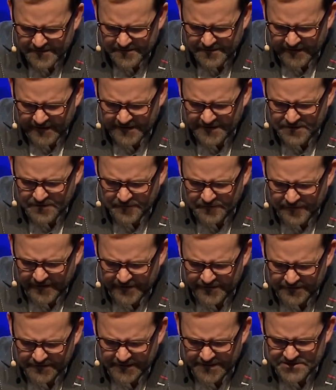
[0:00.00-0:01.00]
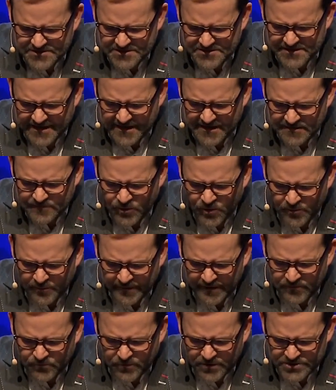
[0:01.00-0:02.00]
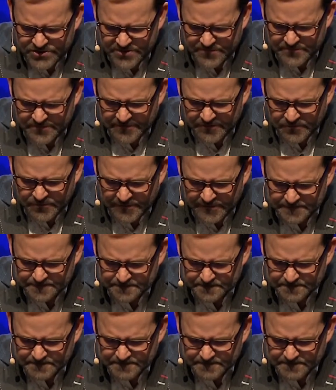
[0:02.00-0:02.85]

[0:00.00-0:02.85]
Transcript: Thank you, Father. Let's just take a moment and worship the Lord.